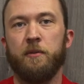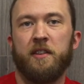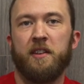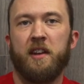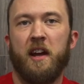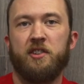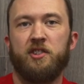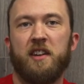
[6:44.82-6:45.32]
The
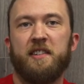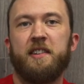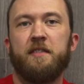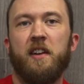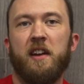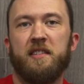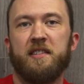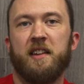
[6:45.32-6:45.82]
digestive
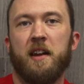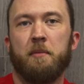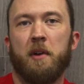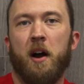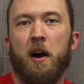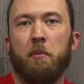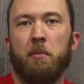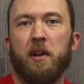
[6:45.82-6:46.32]
enzyme
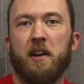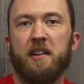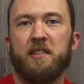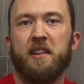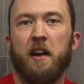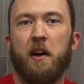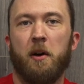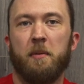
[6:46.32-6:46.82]
complex
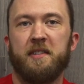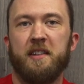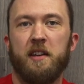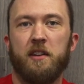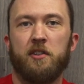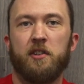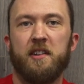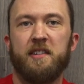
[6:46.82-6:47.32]
helps
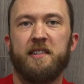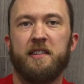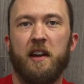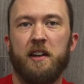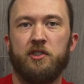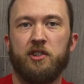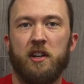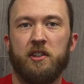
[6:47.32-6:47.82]
increase
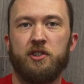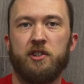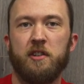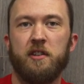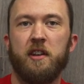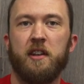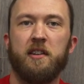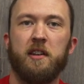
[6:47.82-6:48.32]

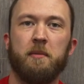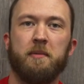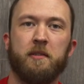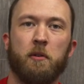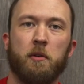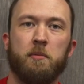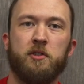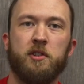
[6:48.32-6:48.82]
digestion and the
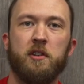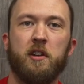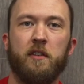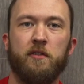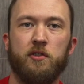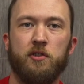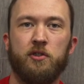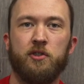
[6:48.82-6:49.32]
absorption
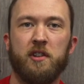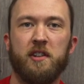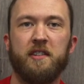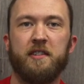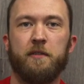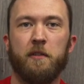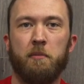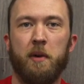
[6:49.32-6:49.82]
of nutrients
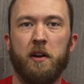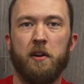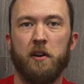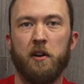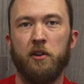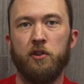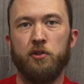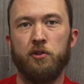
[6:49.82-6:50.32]
for
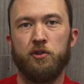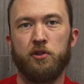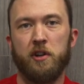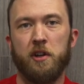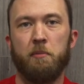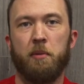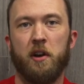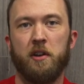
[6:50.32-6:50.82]
better
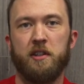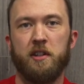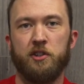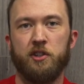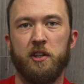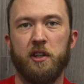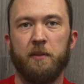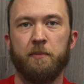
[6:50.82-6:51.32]
nutrient
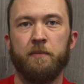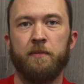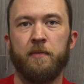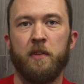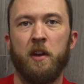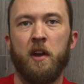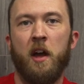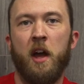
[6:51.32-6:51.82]
partitioning,
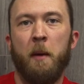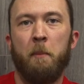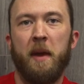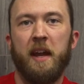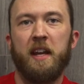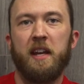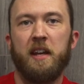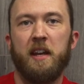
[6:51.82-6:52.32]

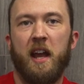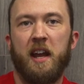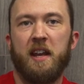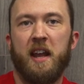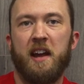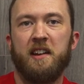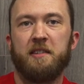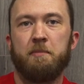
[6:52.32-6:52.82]
making a
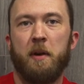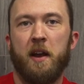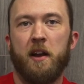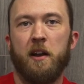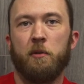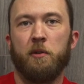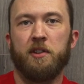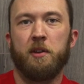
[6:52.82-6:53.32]
nice
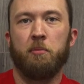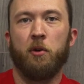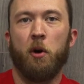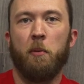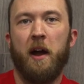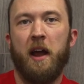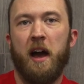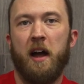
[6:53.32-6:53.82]
pair with the
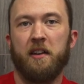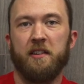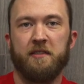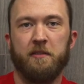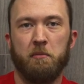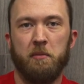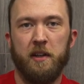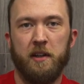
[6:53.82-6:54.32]
probiotics
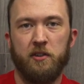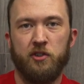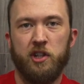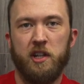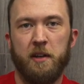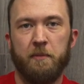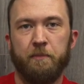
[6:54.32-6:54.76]
from B&G.